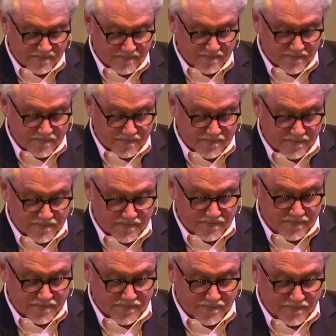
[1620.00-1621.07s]

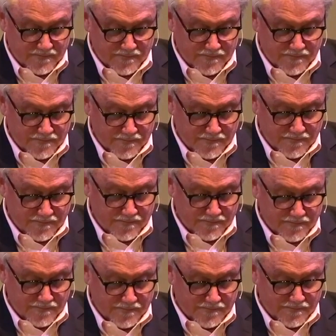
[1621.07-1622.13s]

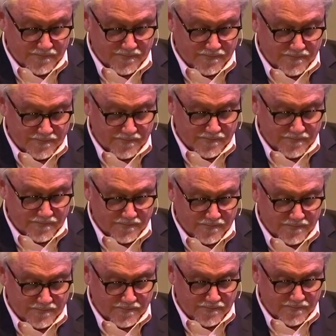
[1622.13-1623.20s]

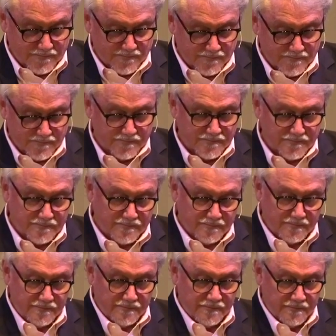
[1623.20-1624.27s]

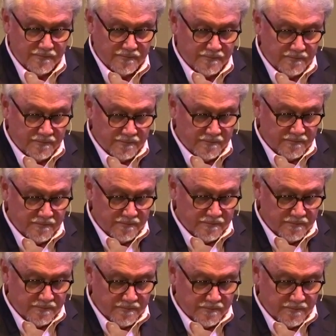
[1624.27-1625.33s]

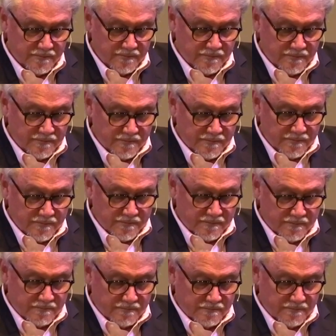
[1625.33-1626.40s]

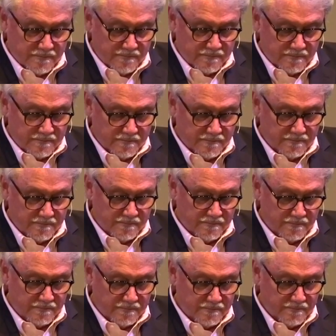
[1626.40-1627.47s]

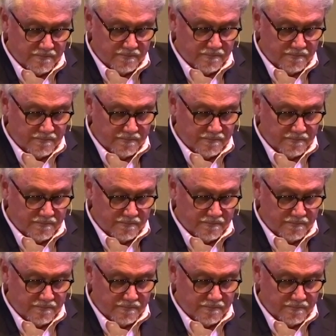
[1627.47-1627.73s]
No one is speaking in this clip.